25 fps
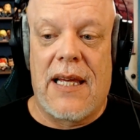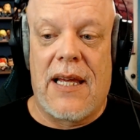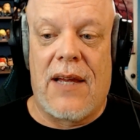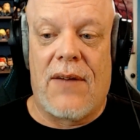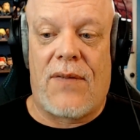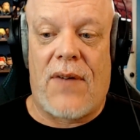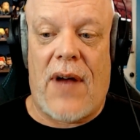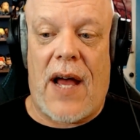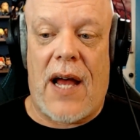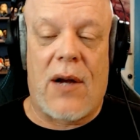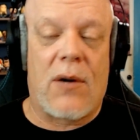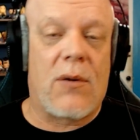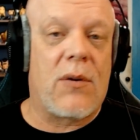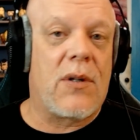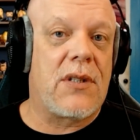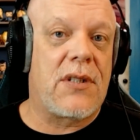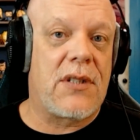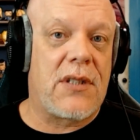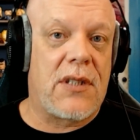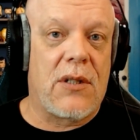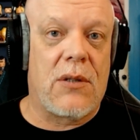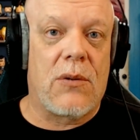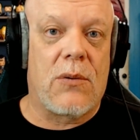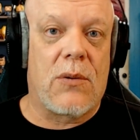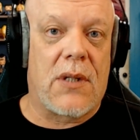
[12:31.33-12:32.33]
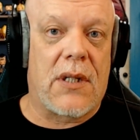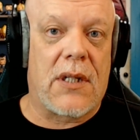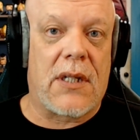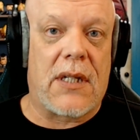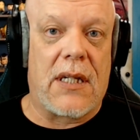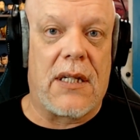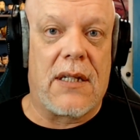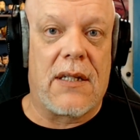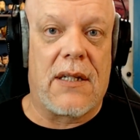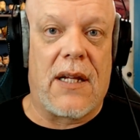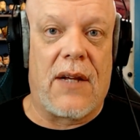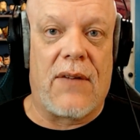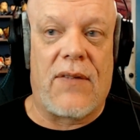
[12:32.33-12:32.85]
if I were still
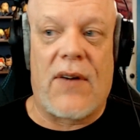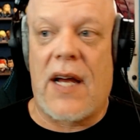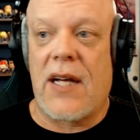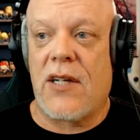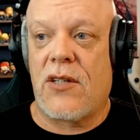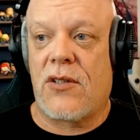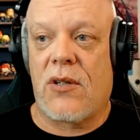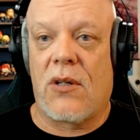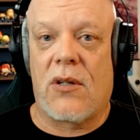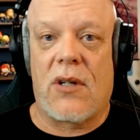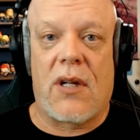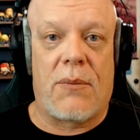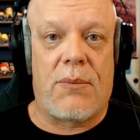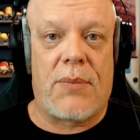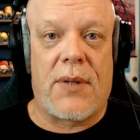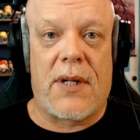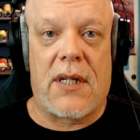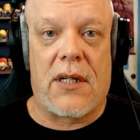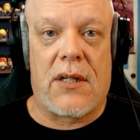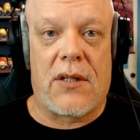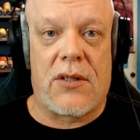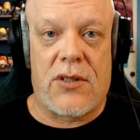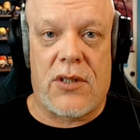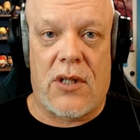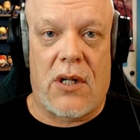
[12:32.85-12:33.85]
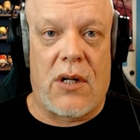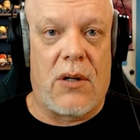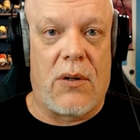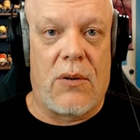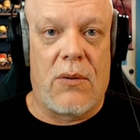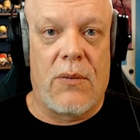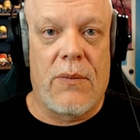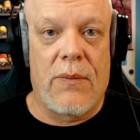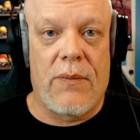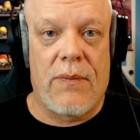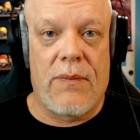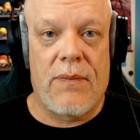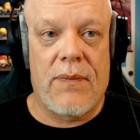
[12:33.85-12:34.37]
working, if I showed up at a
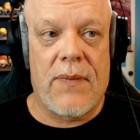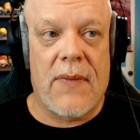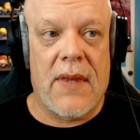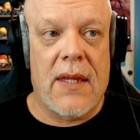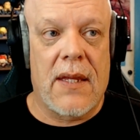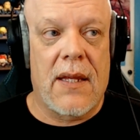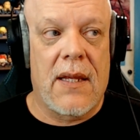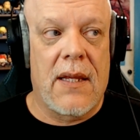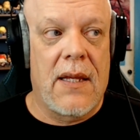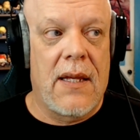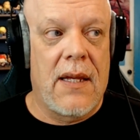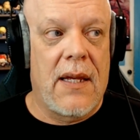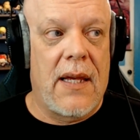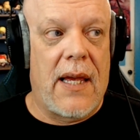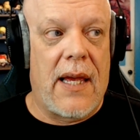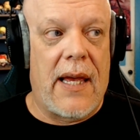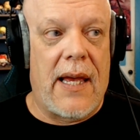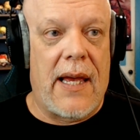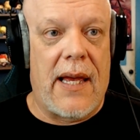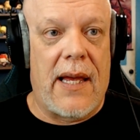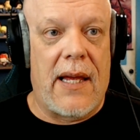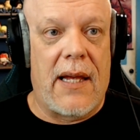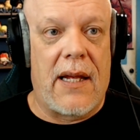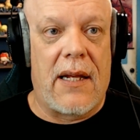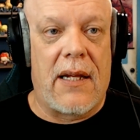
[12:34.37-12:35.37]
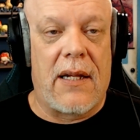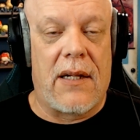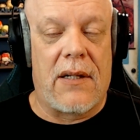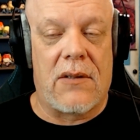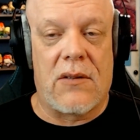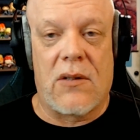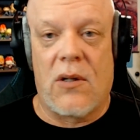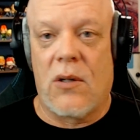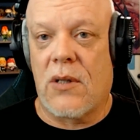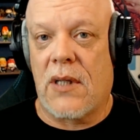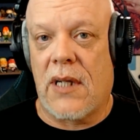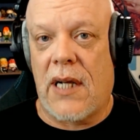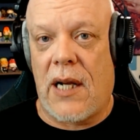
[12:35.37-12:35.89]
show
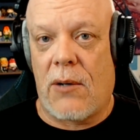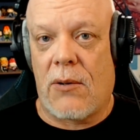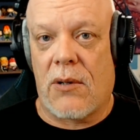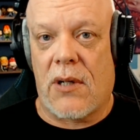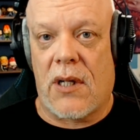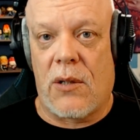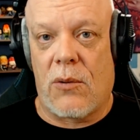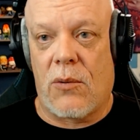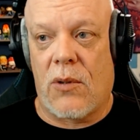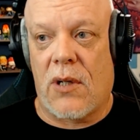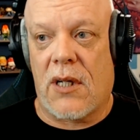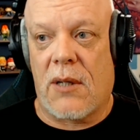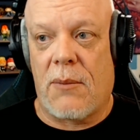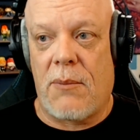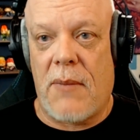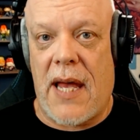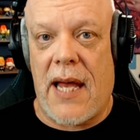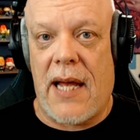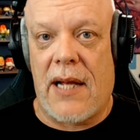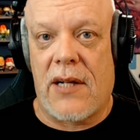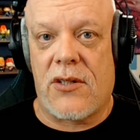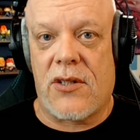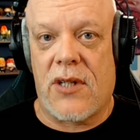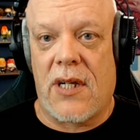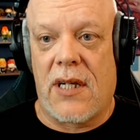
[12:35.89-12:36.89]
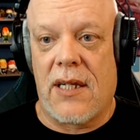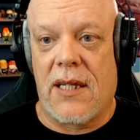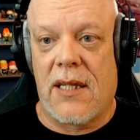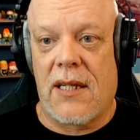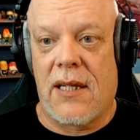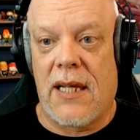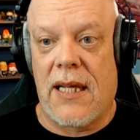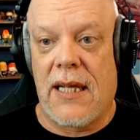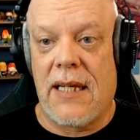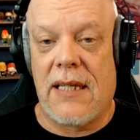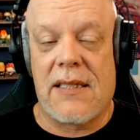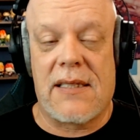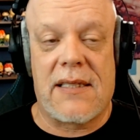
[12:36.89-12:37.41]
and Loke and I were going to work a match
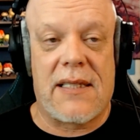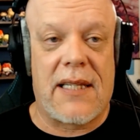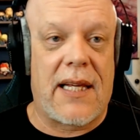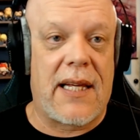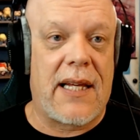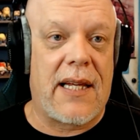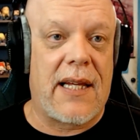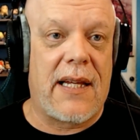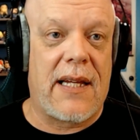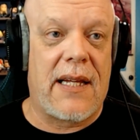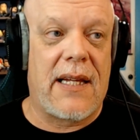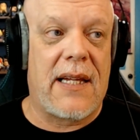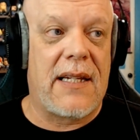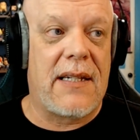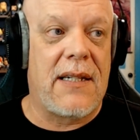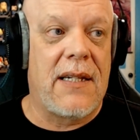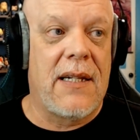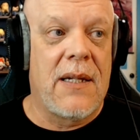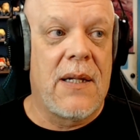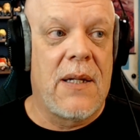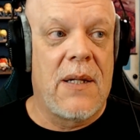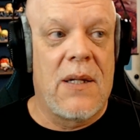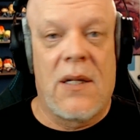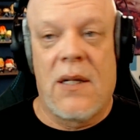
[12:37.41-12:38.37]
and he said,